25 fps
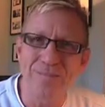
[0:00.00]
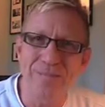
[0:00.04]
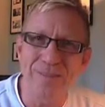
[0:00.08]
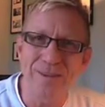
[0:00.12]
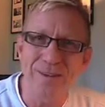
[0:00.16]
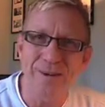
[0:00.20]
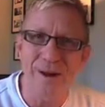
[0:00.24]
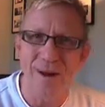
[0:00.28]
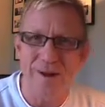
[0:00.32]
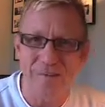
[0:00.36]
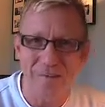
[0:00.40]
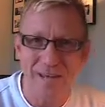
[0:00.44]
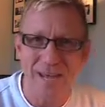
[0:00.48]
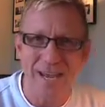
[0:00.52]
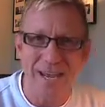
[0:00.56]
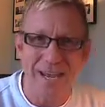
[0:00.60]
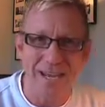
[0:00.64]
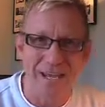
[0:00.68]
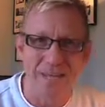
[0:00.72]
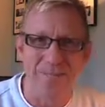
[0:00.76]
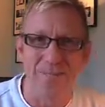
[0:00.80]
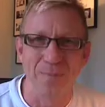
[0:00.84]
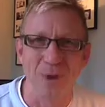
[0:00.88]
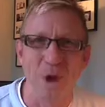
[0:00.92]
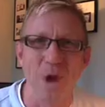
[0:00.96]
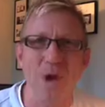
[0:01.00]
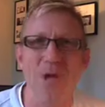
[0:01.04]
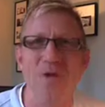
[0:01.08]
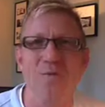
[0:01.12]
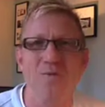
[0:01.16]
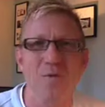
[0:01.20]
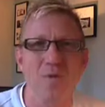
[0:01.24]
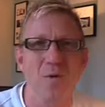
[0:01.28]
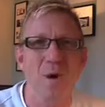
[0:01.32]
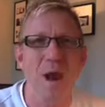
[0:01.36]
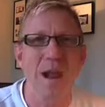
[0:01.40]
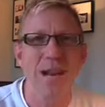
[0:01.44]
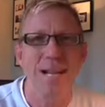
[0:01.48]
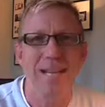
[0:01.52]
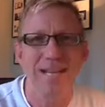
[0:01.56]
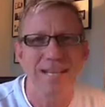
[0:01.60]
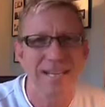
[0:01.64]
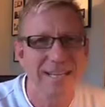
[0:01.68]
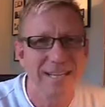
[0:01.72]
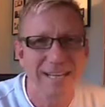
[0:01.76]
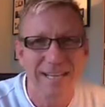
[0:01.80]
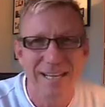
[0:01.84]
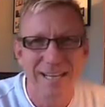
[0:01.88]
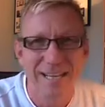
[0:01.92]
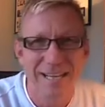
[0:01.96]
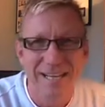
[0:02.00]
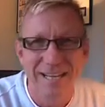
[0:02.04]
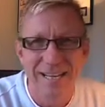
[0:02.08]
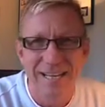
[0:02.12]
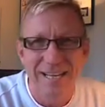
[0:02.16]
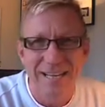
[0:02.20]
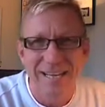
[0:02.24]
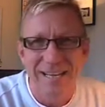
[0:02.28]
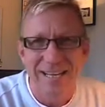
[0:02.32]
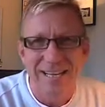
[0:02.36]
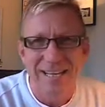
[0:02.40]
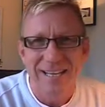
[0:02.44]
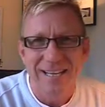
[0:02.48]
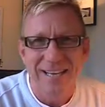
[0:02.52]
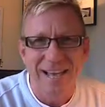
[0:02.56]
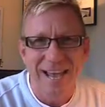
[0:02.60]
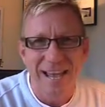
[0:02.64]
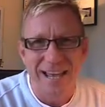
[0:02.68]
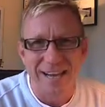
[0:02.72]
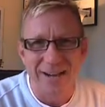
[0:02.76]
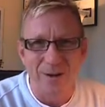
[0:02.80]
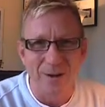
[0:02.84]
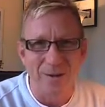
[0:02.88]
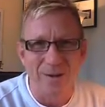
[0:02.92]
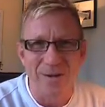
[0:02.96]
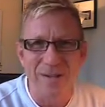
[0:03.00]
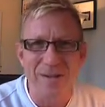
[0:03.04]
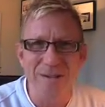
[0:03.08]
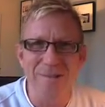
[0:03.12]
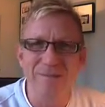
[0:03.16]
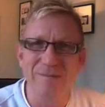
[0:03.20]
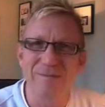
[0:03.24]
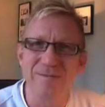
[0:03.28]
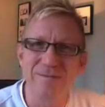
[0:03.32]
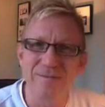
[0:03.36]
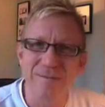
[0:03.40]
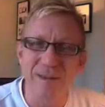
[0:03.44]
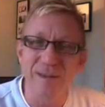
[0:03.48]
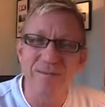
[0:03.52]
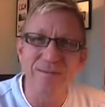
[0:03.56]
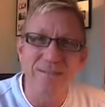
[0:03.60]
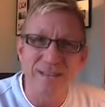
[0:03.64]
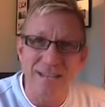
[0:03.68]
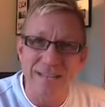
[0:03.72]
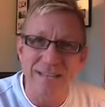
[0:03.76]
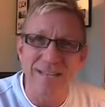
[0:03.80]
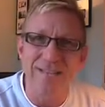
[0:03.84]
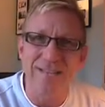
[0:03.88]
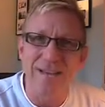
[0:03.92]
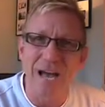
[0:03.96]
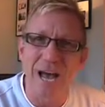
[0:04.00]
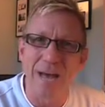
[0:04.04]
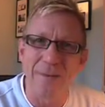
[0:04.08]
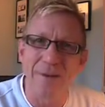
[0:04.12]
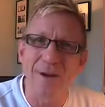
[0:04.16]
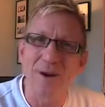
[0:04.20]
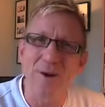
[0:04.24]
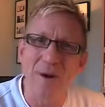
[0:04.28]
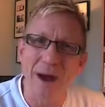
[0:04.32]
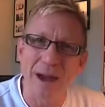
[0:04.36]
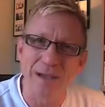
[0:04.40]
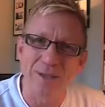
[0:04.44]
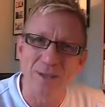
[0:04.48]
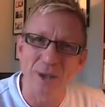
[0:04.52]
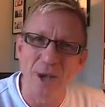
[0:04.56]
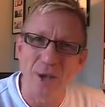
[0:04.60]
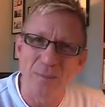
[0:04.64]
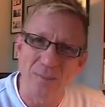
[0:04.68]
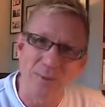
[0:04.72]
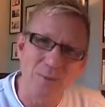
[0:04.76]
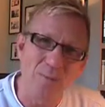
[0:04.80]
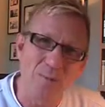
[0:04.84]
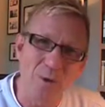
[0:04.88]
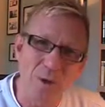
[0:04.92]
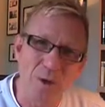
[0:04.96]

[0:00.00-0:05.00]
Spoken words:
If you hit a block of granite and on the 15th time it cracks open,